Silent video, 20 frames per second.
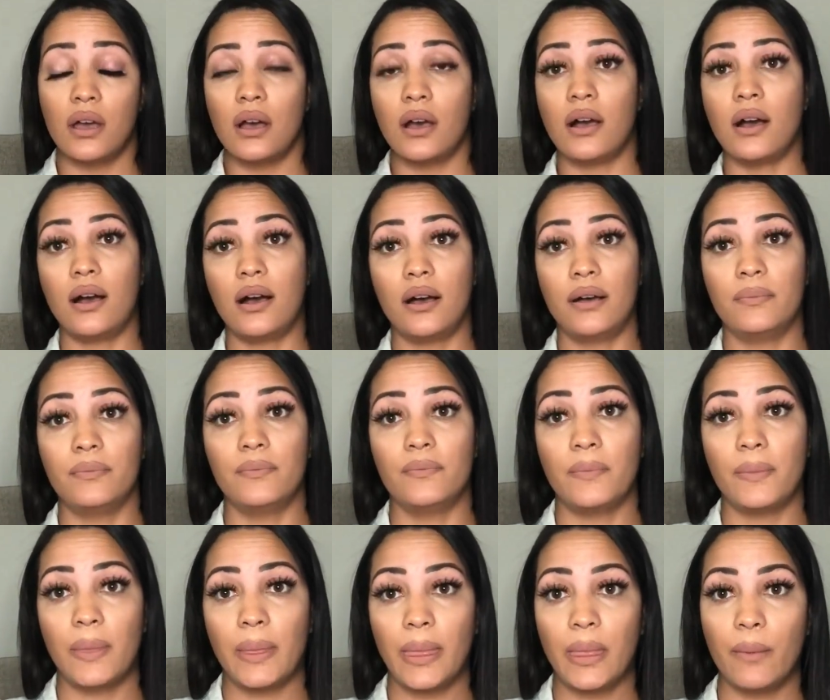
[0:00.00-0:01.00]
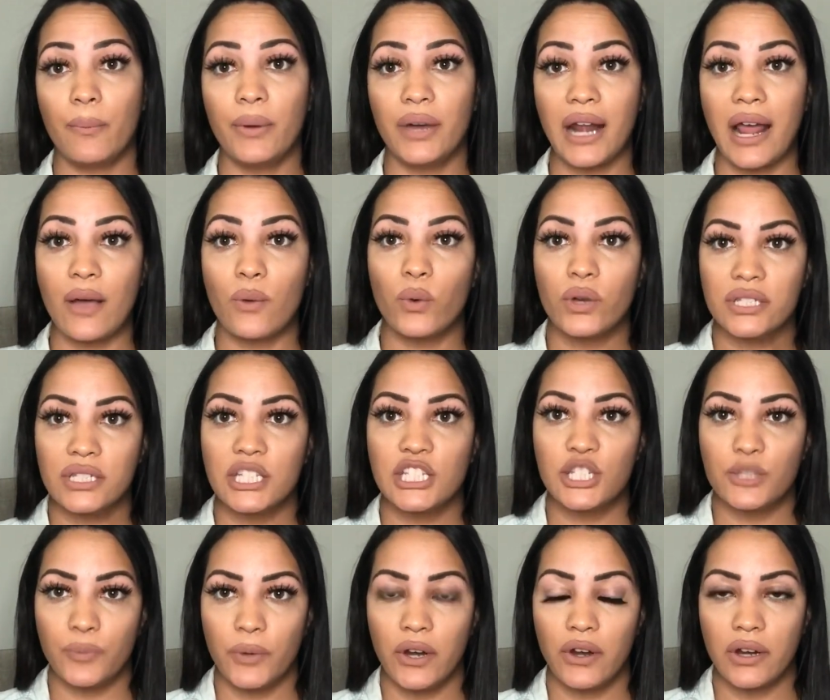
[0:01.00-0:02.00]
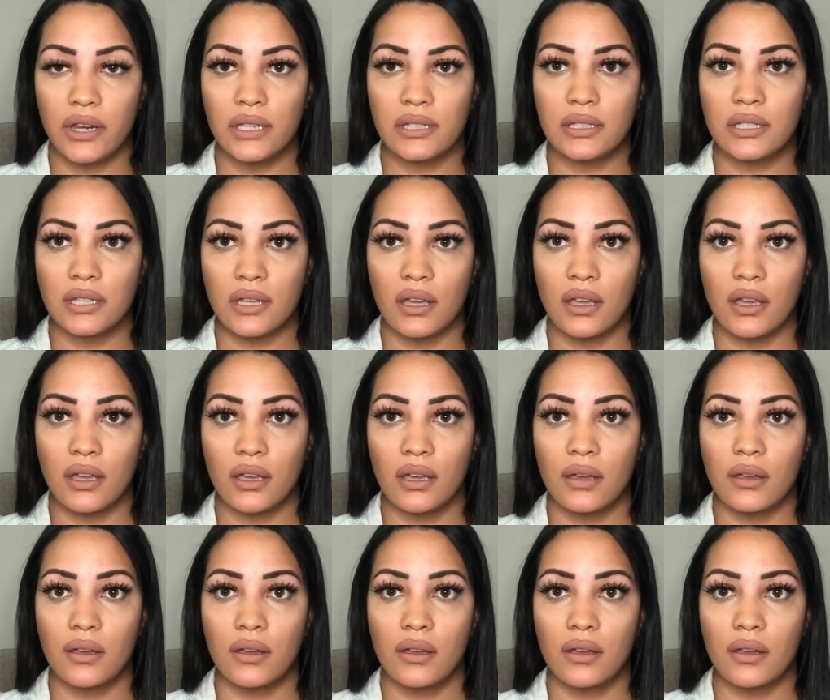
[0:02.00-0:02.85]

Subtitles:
But I was experiencing,